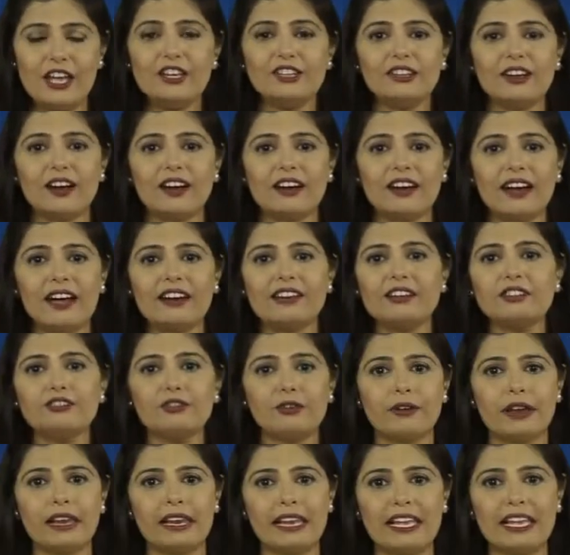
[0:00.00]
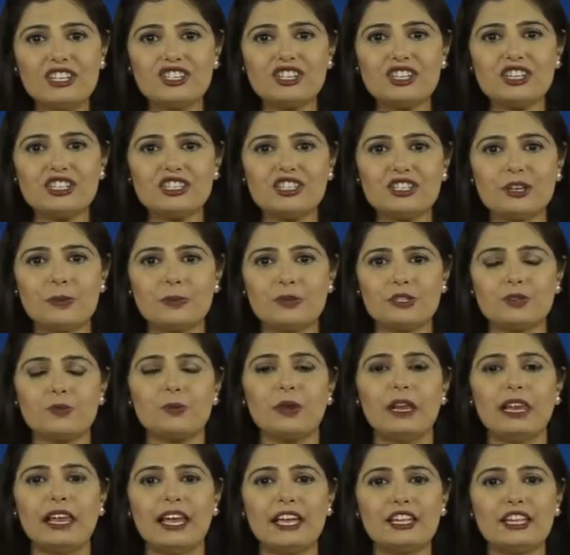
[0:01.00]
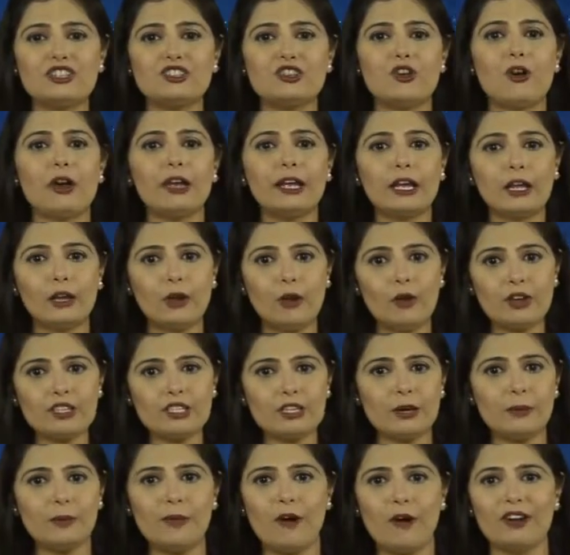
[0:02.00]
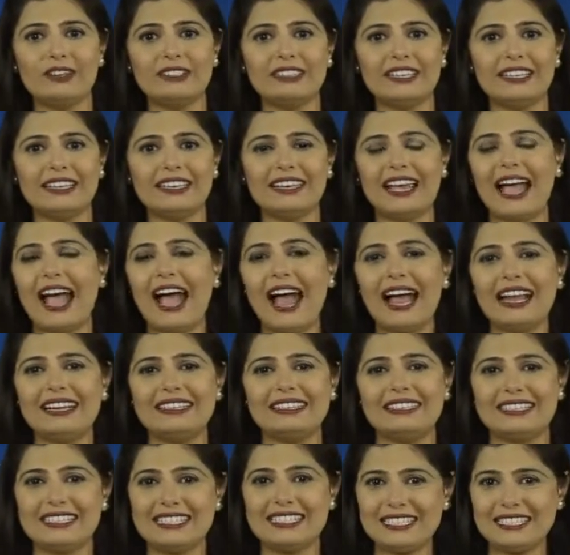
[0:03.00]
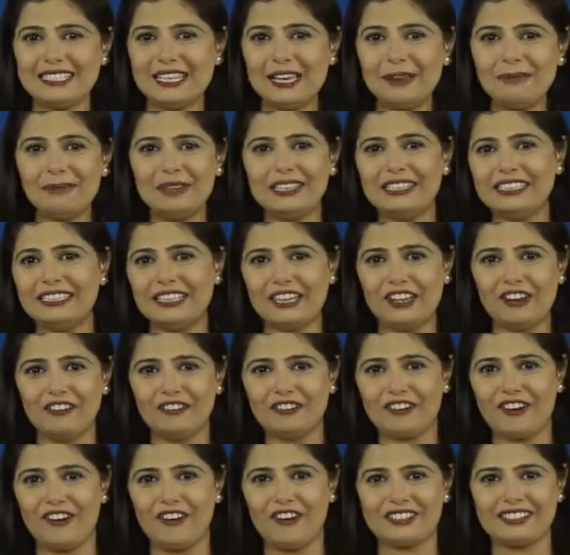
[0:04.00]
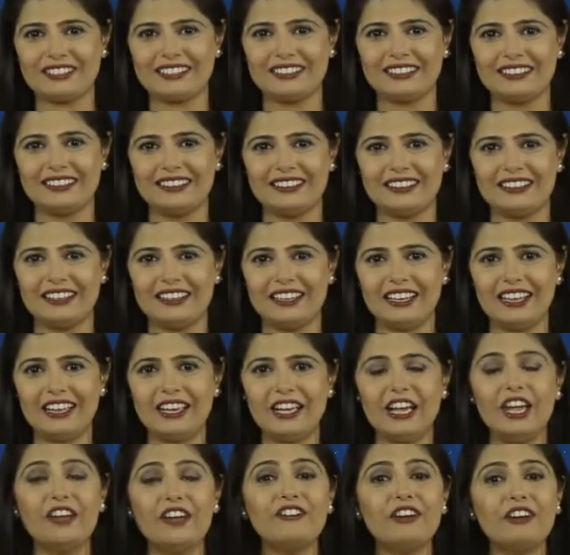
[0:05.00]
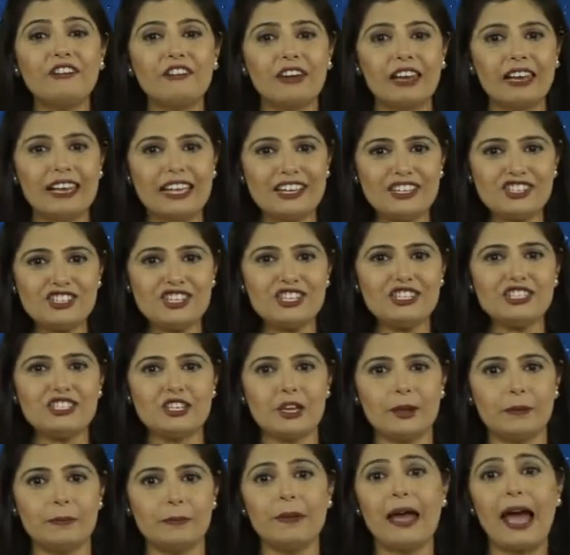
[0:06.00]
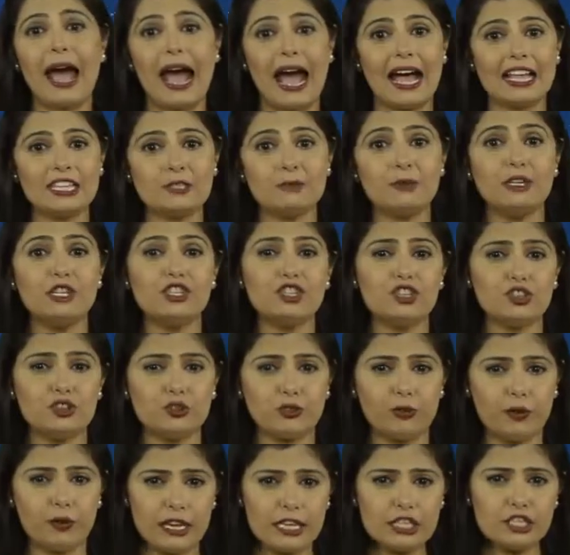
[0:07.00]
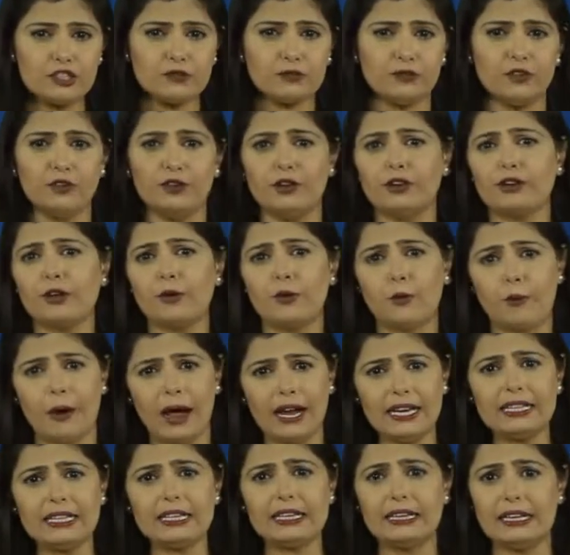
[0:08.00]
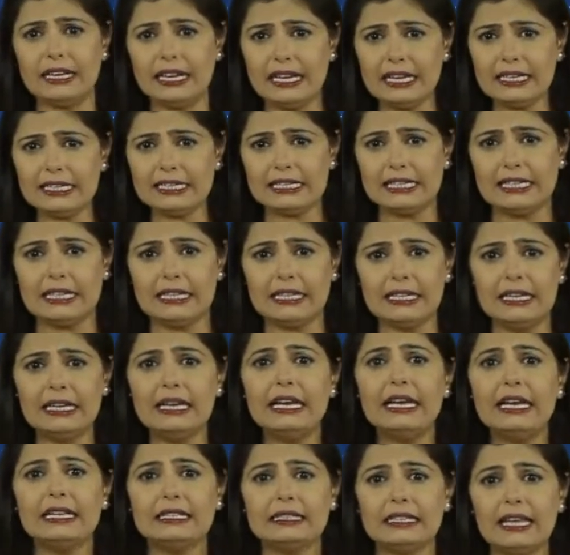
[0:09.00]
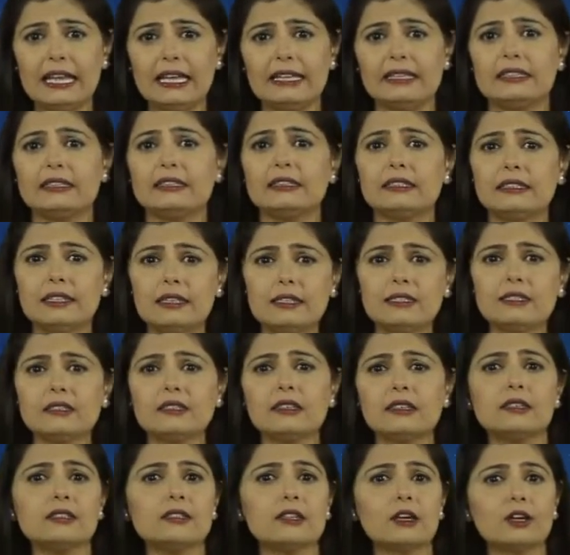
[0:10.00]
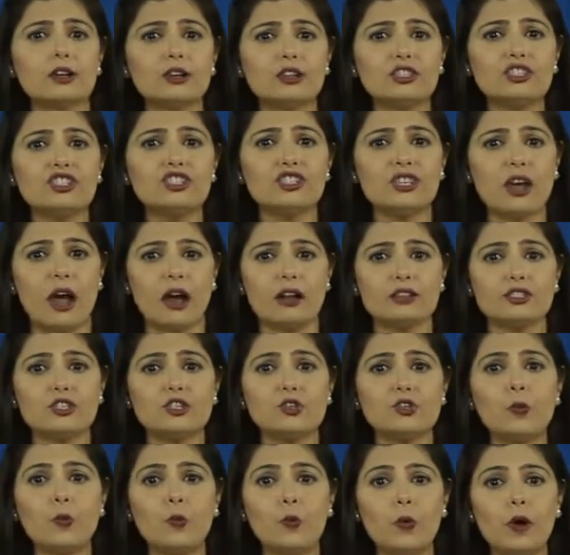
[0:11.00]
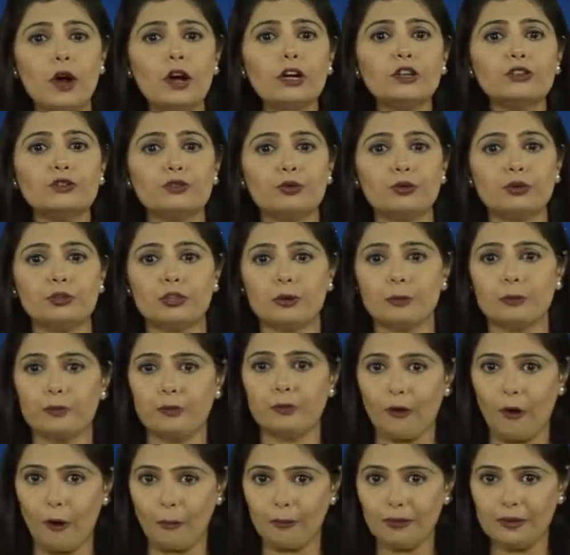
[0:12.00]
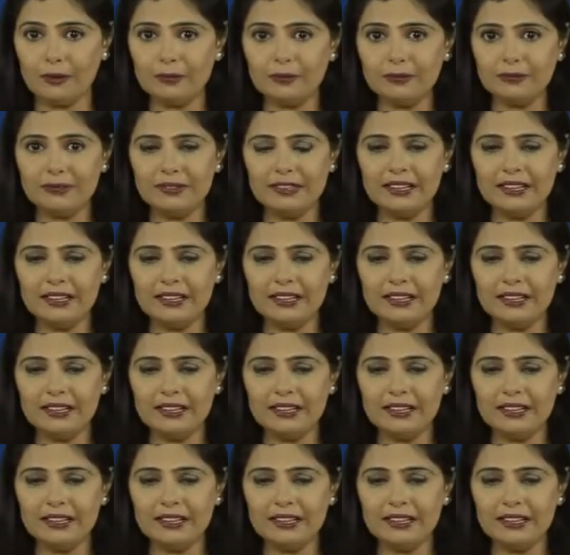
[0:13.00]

Your current relationships will enjoy closer bonding and stability, of course. If a relationship has been stressful quite lately, then this is a good chance to work through the problem